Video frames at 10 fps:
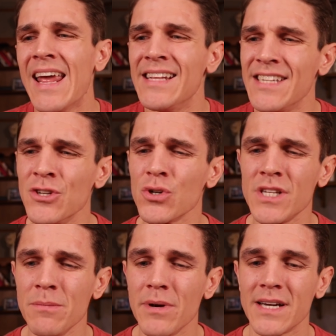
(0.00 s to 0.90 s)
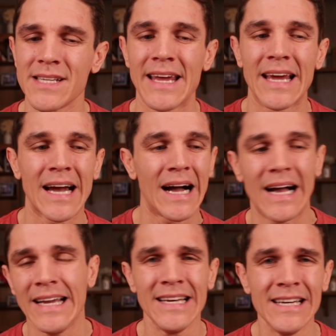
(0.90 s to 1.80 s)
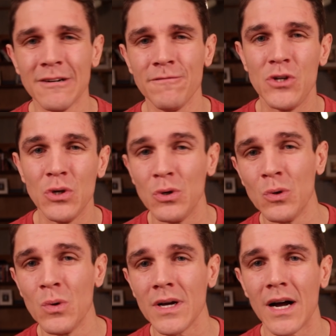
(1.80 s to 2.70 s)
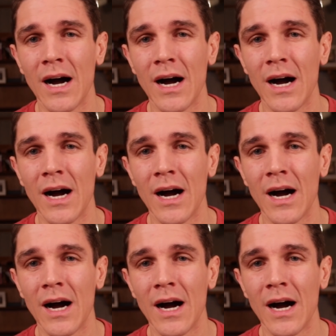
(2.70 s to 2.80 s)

It's interesting because I kind of do,